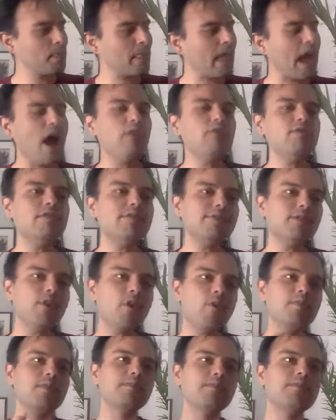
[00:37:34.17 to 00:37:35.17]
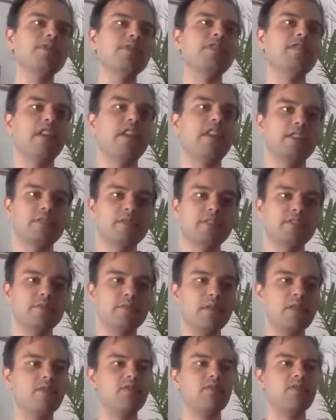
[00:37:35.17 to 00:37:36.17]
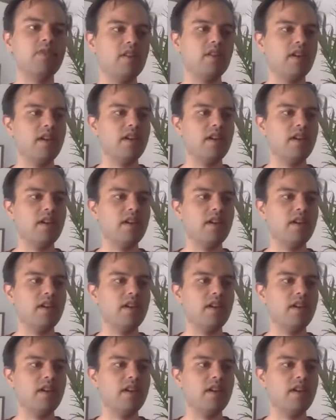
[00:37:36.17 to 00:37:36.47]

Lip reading: how does Om Namah Shivaya, this mantra,